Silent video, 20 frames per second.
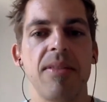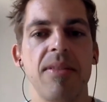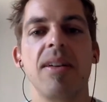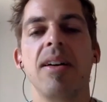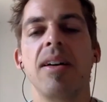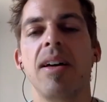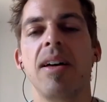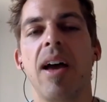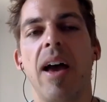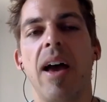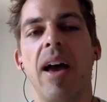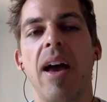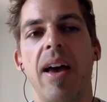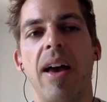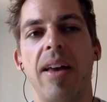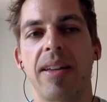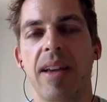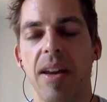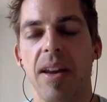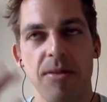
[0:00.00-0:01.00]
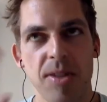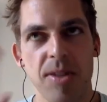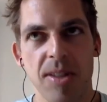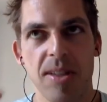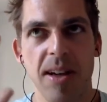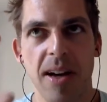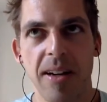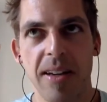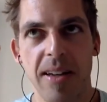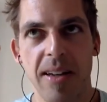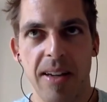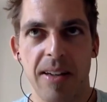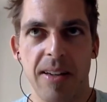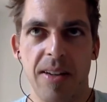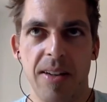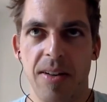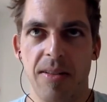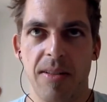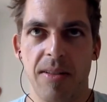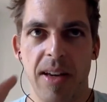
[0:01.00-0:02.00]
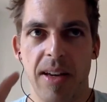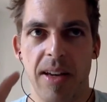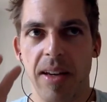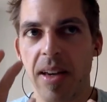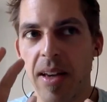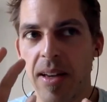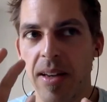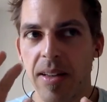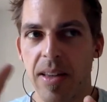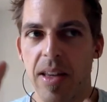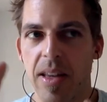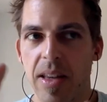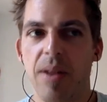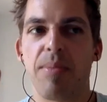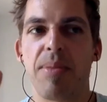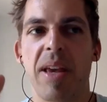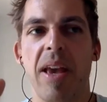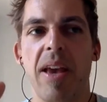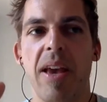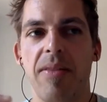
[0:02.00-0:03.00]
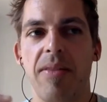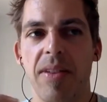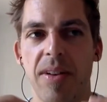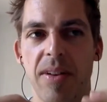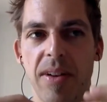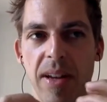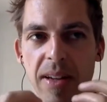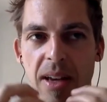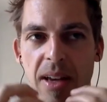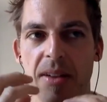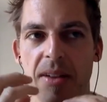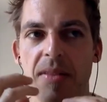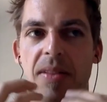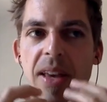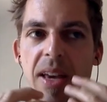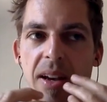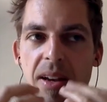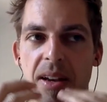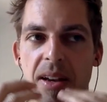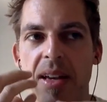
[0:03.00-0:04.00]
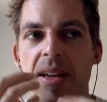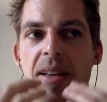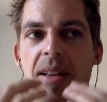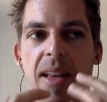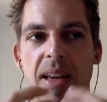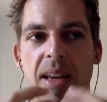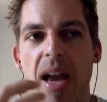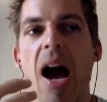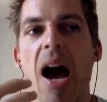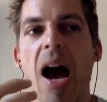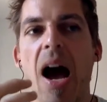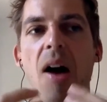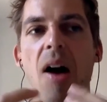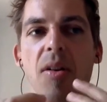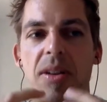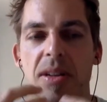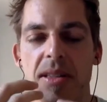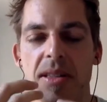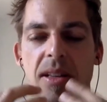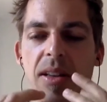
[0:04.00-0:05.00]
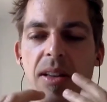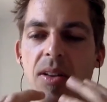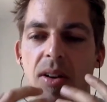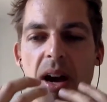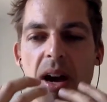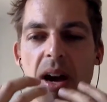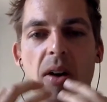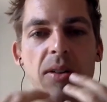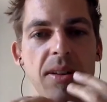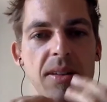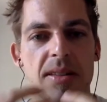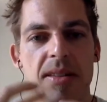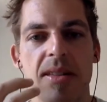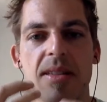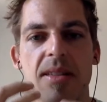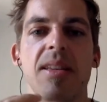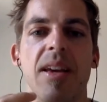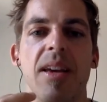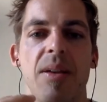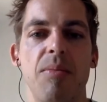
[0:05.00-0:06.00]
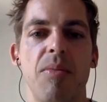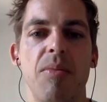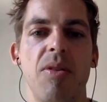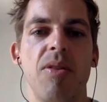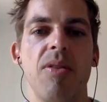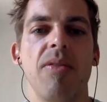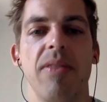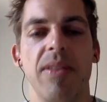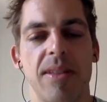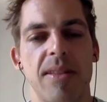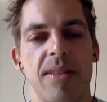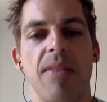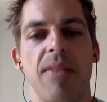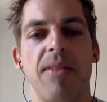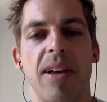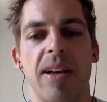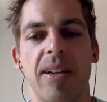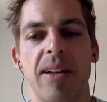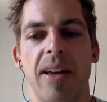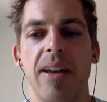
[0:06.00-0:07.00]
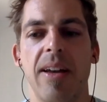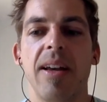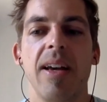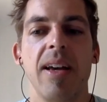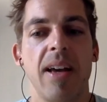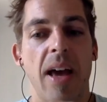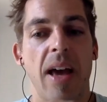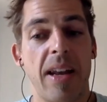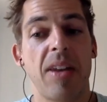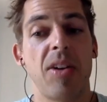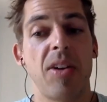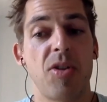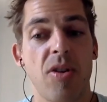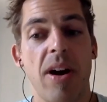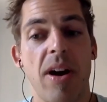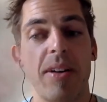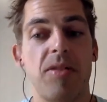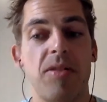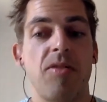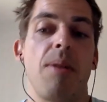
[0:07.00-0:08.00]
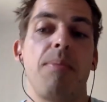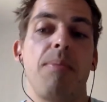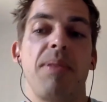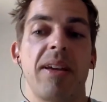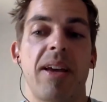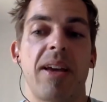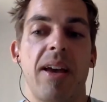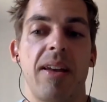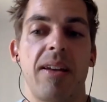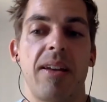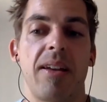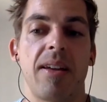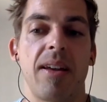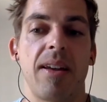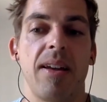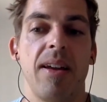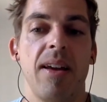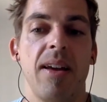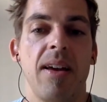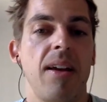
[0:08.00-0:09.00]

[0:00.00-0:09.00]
and kind of studying, like their behavior and kind of their, like, how does it look, how does the skin move and stuff like that, and then trying to replicate that.